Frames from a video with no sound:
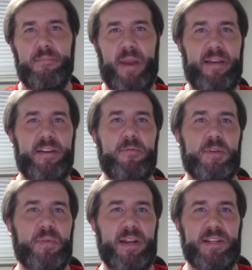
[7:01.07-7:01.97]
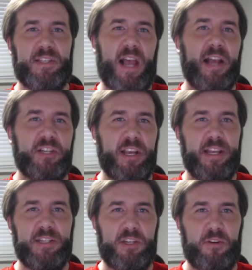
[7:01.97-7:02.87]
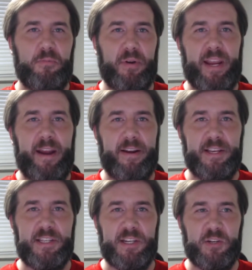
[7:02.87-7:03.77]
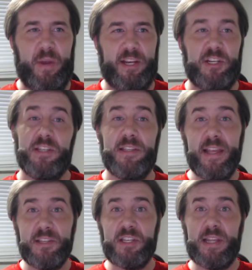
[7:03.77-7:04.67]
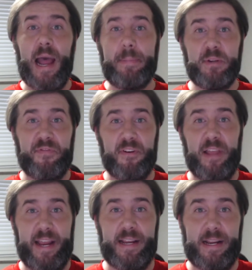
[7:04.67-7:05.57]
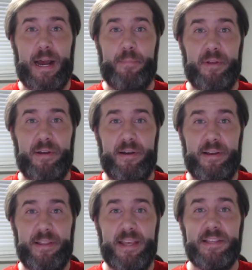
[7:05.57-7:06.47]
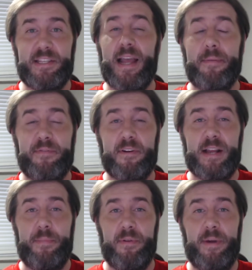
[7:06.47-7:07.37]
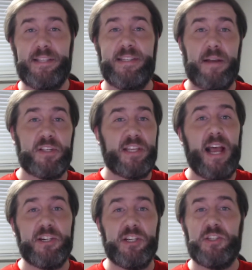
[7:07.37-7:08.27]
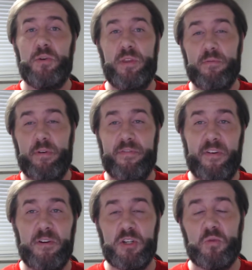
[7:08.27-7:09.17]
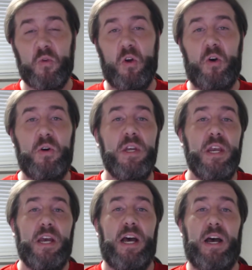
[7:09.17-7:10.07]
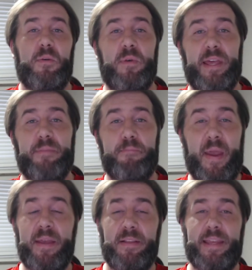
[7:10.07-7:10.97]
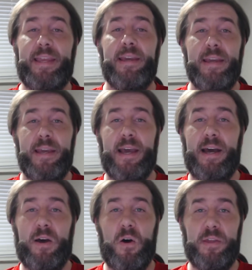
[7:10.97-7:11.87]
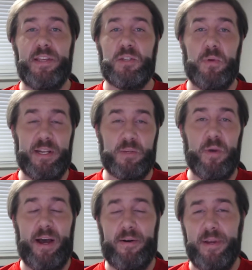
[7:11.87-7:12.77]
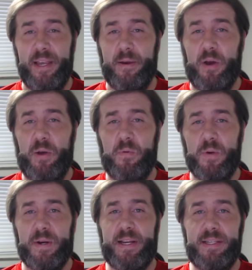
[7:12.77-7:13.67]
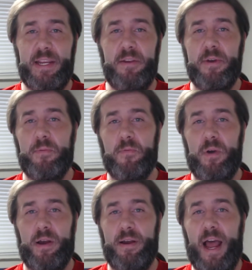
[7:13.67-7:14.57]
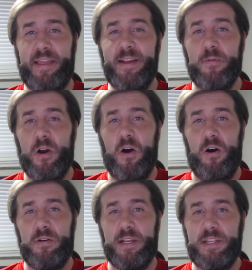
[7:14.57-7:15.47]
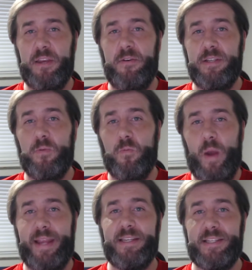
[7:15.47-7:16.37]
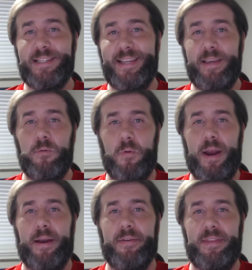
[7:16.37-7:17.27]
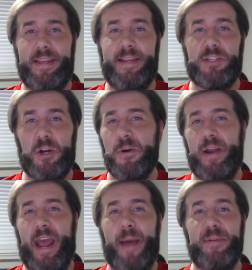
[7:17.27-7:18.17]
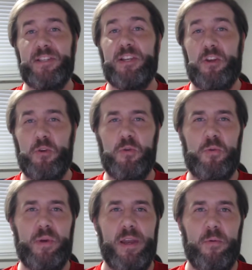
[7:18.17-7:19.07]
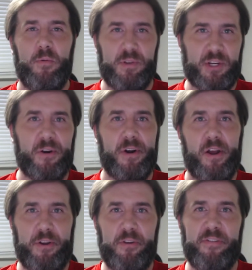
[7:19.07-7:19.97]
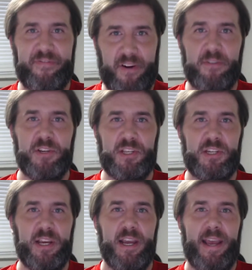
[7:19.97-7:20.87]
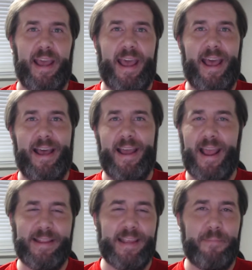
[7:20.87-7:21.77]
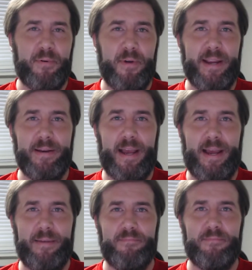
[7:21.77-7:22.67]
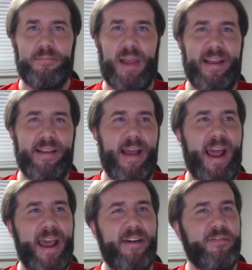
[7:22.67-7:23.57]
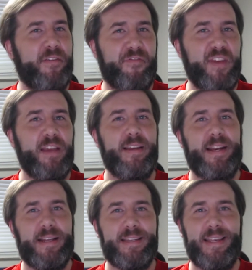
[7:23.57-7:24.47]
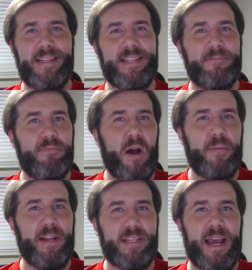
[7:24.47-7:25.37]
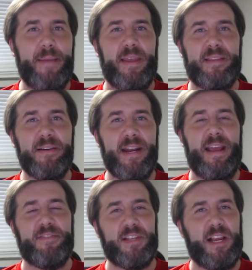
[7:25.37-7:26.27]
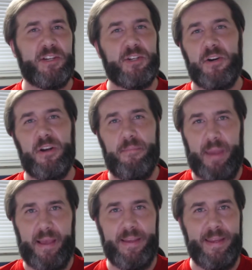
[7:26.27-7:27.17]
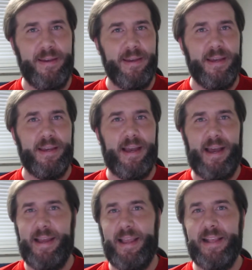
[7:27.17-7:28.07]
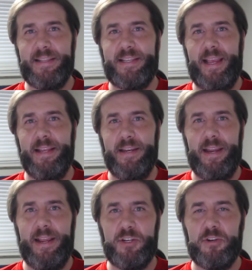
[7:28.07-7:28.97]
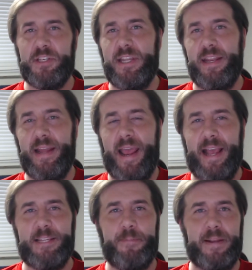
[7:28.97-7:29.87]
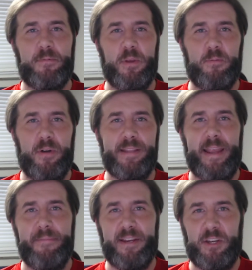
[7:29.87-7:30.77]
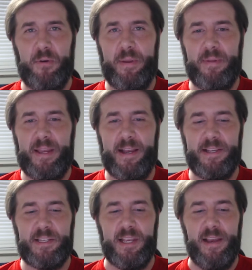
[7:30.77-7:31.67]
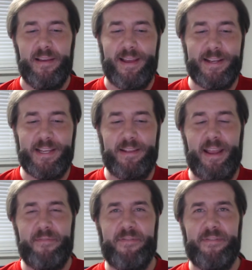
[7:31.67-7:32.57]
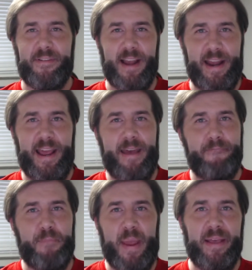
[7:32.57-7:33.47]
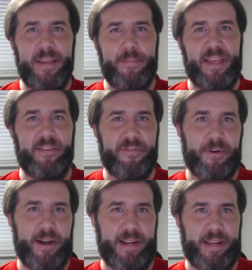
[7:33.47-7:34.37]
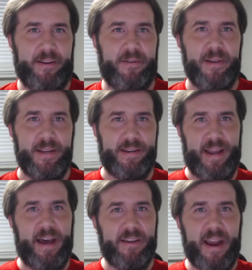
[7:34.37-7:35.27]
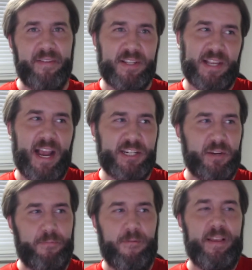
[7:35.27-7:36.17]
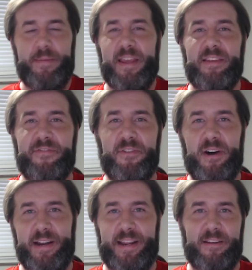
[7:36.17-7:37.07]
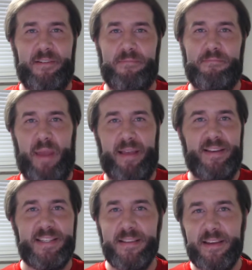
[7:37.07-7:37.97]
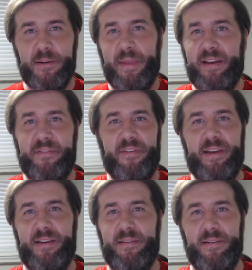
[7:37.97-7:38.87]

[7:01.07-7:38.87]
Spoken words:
Bayley was putting Sasha into precarious situations, then stopped for a couple of months. Now Sasha's doing the reverse role with Bayley on this one as well. We're continuing. I think we're all continuing to wait to see where the turn happens and who will turn on who first. At that point, I have the feeling at this moment in time that they're going to have Sasha turn on Bayley. It's an interesting aspect with what they've been doing because, like I said, they've kind of had Bayley be the full-on heel. Now they're having Sasha really be the full-on heel, and Bayley's a little bit of